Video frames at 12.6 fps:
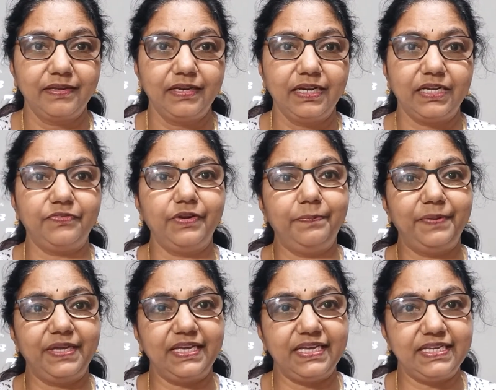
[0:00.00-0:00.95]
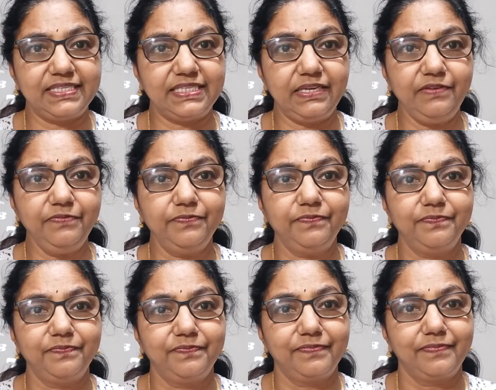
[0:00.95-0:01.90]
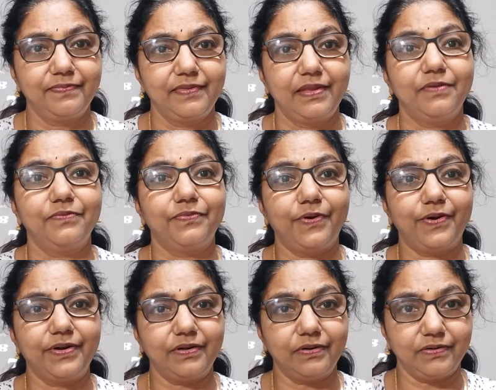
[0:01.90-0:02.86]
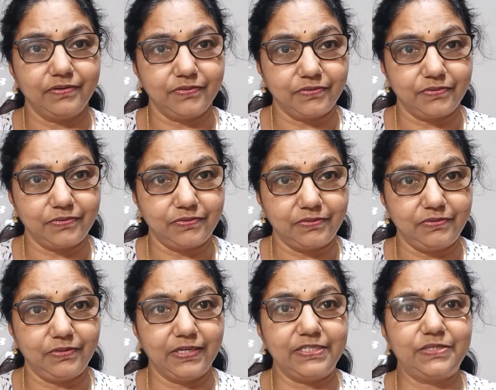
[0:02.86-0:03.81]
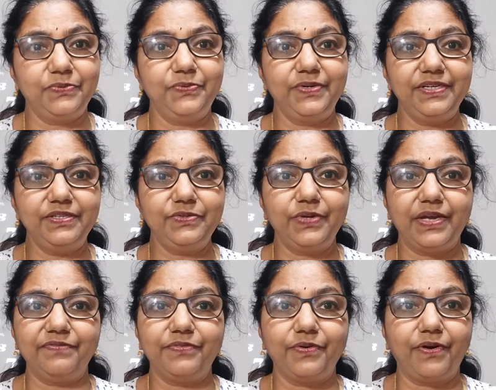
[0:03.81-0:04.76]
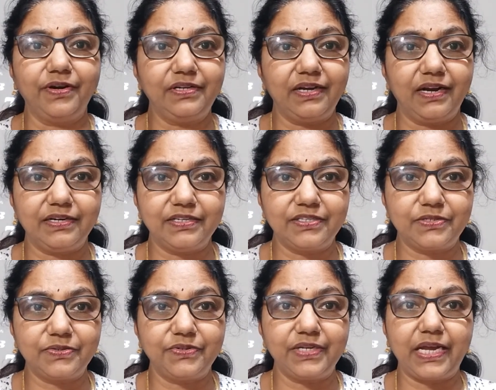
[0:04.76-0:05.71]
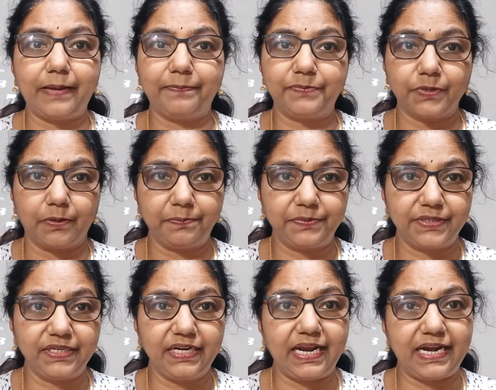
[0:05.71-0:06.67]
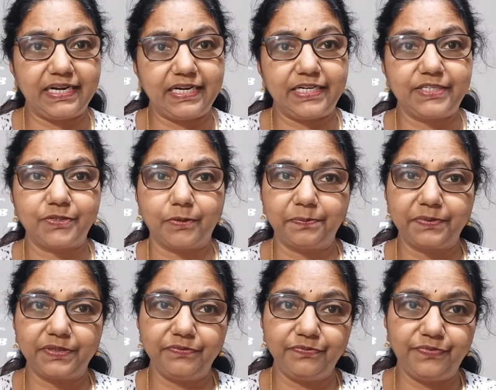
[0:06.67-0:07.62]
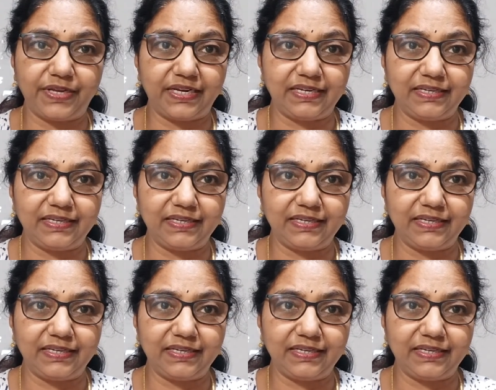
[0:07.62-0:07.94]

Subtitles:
It will be easy for the students who have not understood absorption and adsorption well.